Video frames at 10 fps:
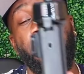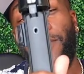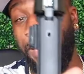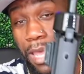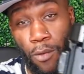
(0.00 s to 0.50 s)

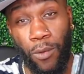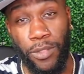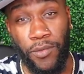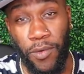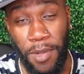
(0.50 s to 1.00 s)
forget who
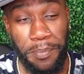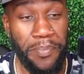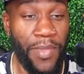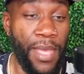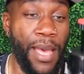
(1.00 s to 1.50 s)
it's
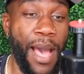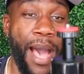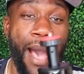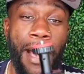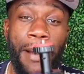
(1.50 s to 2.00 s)

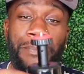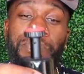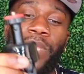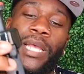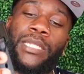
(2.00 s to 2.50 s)
from.
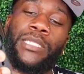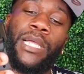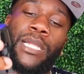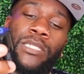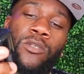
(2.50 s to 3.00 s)
It's
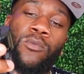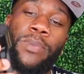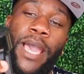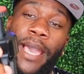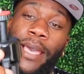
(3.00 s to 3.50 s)
not too
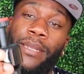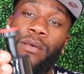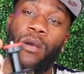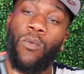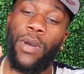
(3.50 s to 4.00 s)
bad
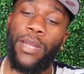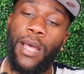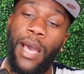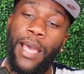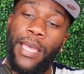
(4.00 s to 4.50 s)
or
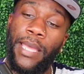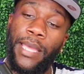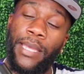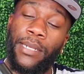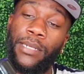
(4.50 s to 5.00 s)
whatnot,
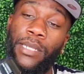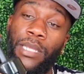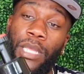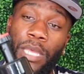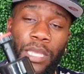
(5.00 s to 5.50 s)
and
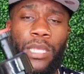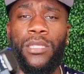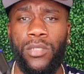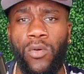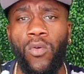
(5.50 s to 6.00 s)

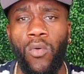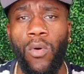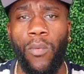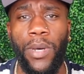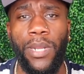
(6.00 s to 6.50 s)
it's cool
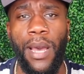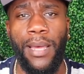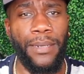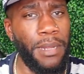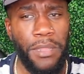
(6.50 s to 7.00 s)
or whatnot.
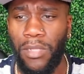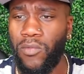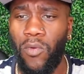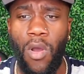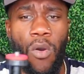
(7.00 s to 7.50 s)
Nothing's
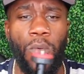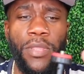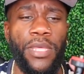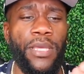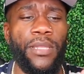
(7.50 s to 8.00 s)
wrong
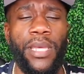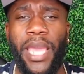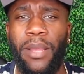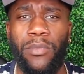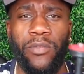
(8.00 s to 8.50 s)
with it,
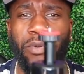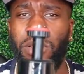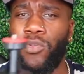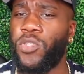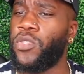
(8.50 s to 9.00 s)
camera's
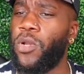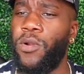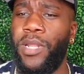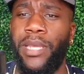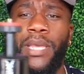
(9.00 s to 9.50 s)
real
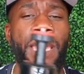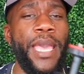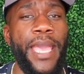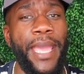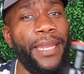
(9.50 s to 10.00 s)
sturdy,
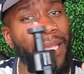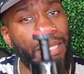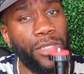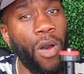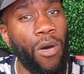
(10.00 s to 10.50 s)
and
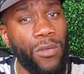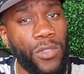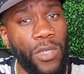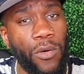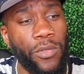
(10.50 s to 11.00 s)
it's
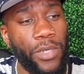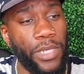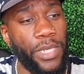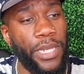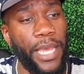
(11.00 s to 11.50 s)
also, you
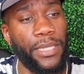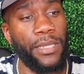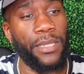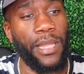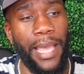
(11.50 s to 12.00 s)
can connect,
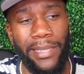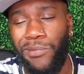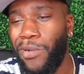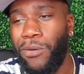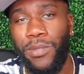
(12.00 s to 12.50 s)
like, you
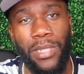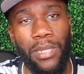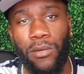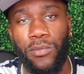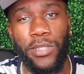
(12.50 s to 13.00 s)
know, the
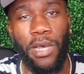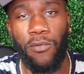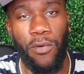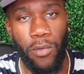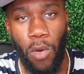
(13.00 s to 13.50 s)
little cell
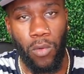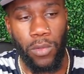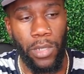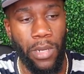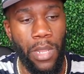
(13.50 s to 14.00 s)
phone
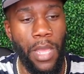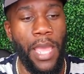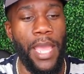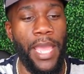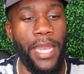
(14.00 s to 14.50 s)
holder,
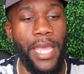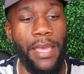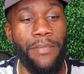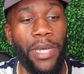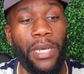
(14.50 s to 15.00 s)
and
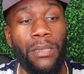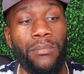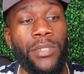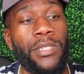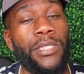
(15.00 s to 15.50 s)
it
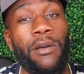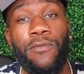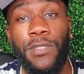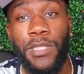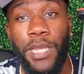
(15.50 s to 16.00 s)
becomes a
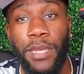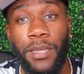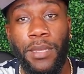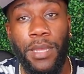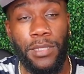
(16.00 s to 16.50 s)
selfie stick
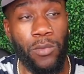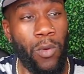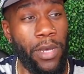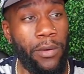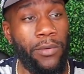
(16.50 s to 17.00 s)
as
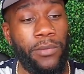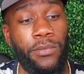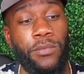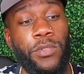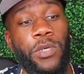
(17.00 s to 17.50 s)
well.
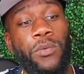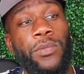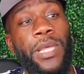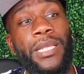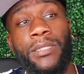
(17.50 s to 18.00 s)
So
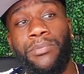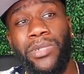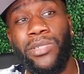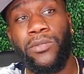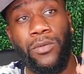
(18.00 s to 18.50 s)
that's
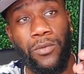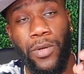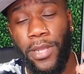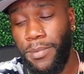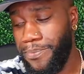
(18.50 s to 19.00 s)
pretty cool,
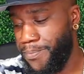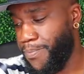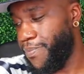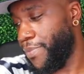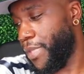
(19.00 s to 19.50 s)
right?
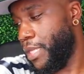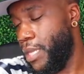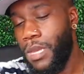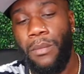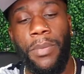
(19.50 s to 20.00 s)

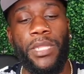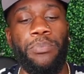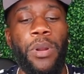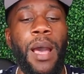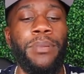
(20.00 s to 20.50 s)
But the
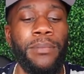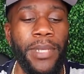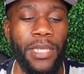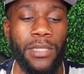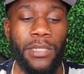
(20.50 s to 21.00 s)
problem
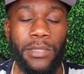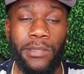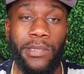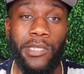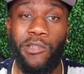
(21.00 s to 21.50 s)

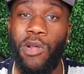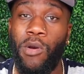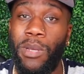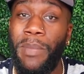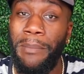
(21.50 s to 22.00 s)
is, you know,
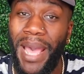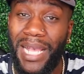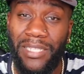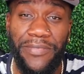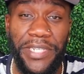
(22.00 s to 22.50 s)
in my
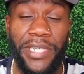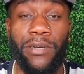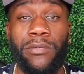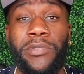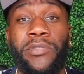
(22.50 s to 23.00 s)
past
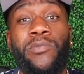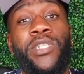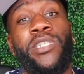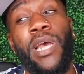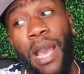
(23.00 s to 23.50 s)
videos,
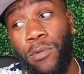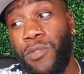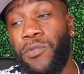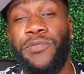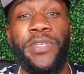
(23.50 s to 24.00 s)
which I was
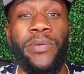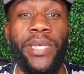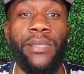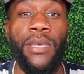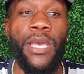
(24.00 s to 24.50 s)

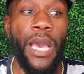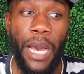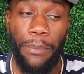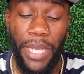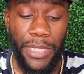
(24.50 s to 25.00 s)
reviewing,
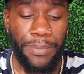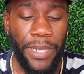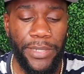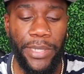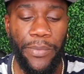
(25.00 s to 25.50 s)

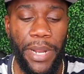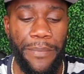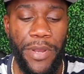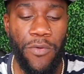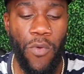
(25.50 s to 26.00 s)
especially when I'm
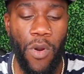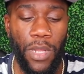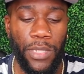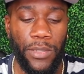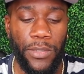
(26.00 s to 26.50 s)
in New
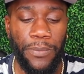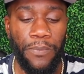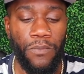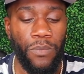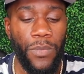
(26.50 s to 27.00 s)
Orleans,
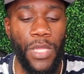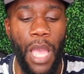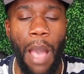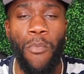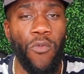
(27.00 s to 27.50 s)

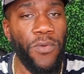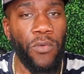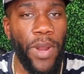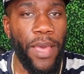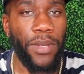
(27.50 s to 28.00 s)
I'm moving
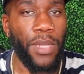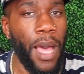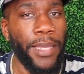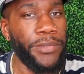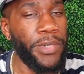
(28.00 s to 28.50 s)
around a
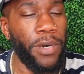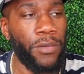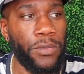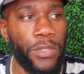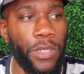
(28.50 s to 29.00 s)
lot, you
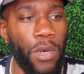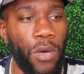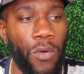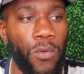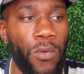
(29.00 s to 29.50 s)
know,
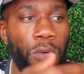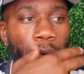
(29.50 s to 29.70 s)
so